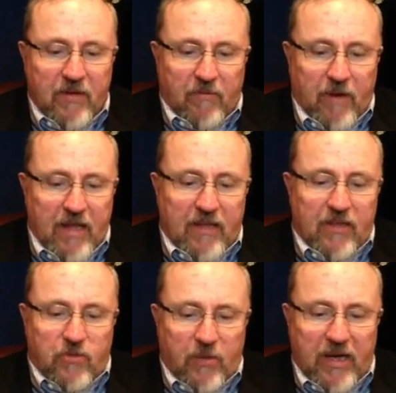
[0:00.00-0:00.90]
read the
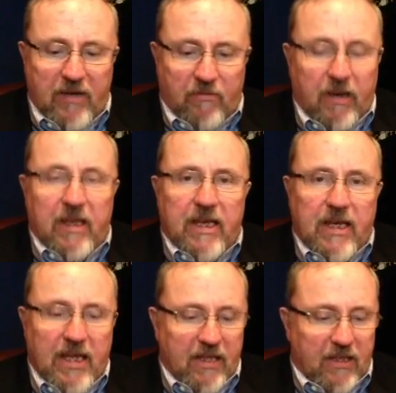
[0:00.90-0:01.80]
tweet, written in
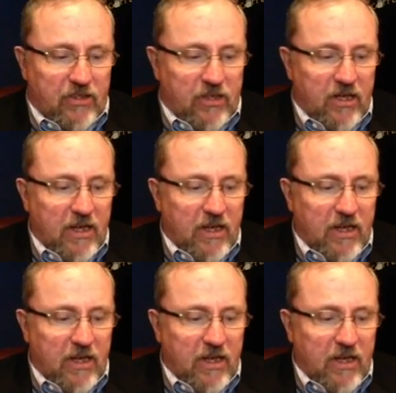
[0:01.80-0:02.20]
English.